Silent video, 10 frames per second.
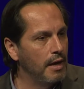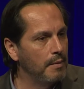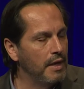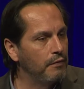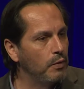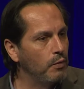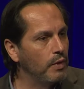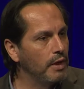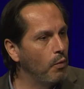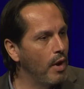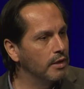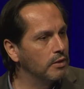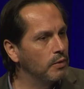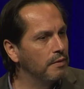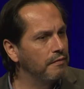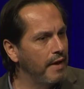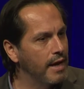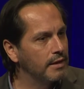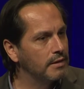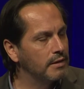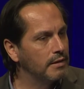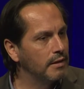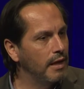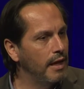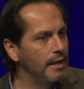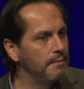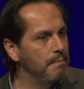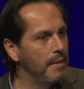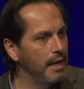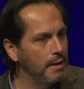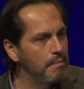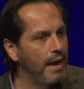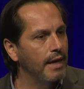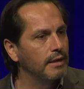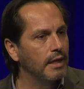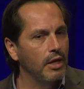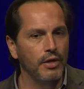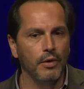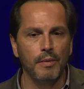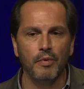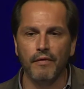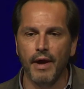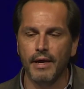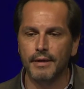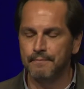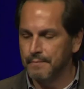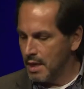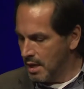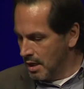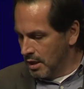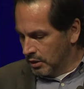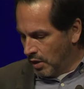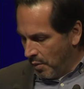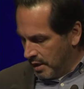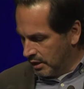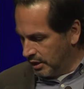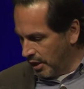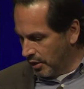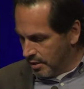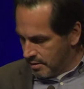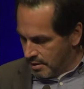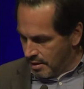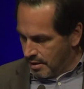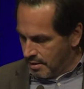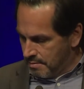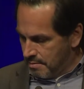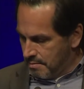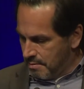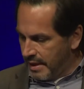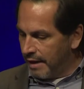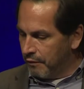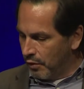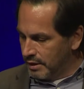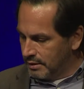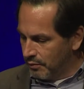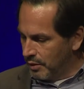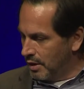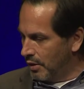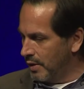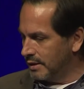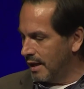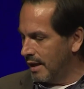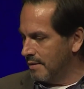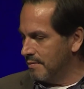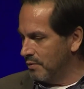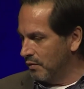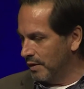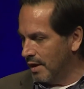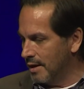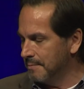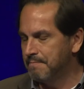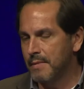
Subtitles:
if we really want to affect and impact the care that we provide. So I want to share that voice with you as I move along.